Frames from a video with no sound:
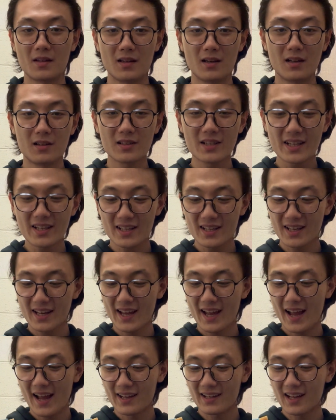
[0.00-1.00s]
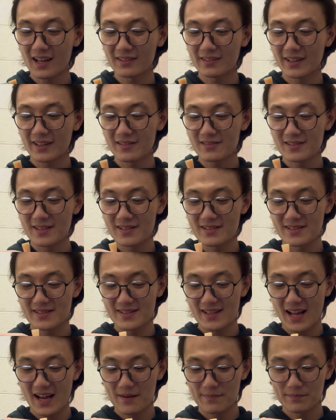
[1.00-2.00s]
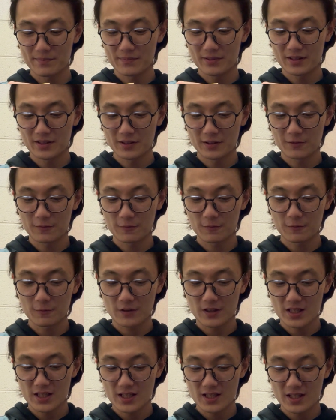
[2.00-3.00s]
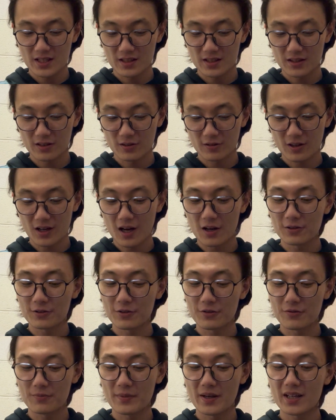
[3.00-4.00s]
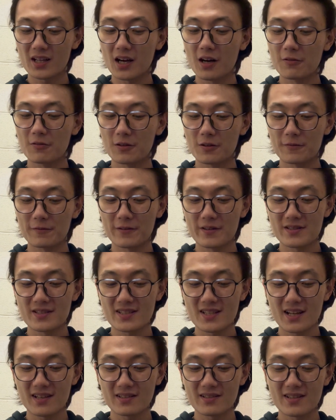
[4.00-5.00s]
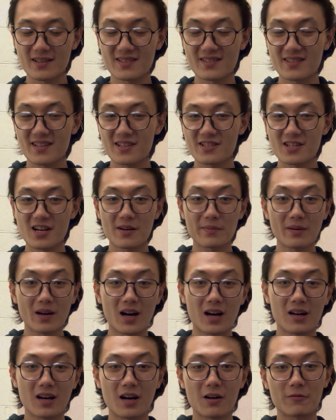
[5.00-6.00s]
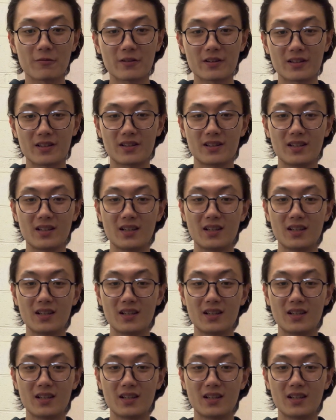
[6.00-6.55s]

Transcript: Okay, and until this step, we know how to make our first sound the C sharp on our